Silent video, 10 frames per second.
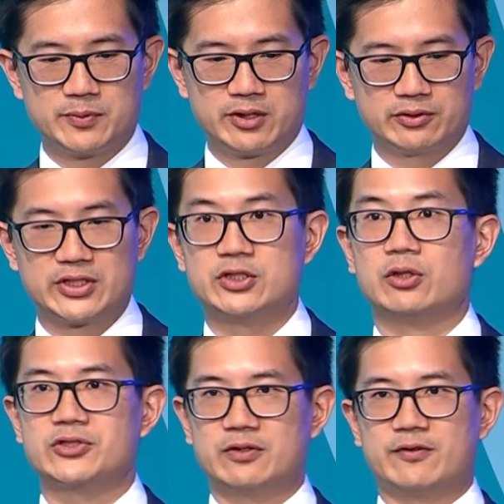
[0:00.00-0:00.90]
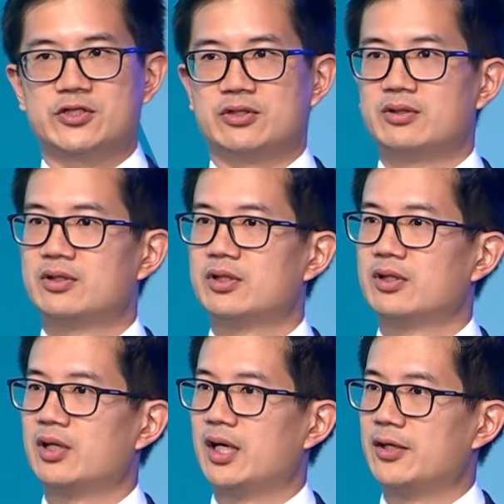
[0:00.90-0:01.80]
minerals is not sufficient
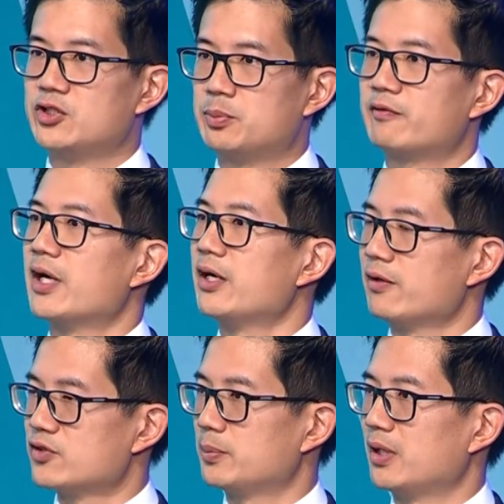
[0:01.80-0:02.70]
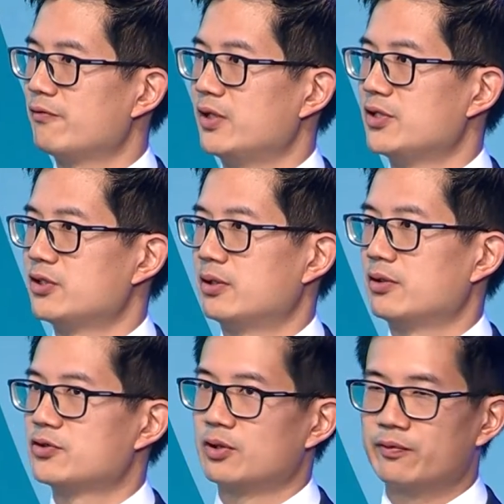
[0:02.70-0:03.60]
uh, to provide enough supply for net zero.
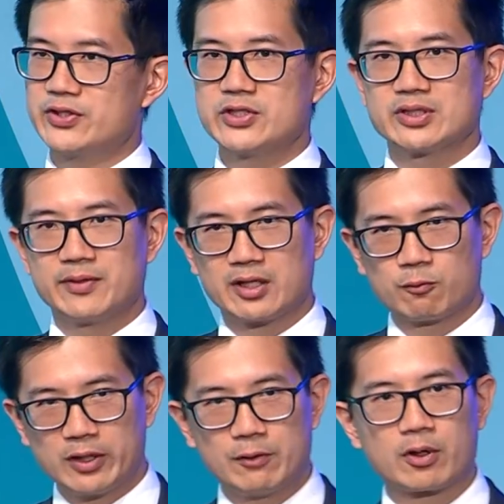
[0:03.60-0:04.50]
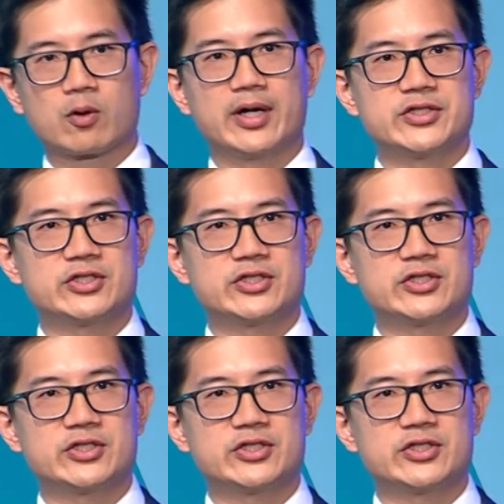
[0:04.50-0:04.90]
So this is something that really requires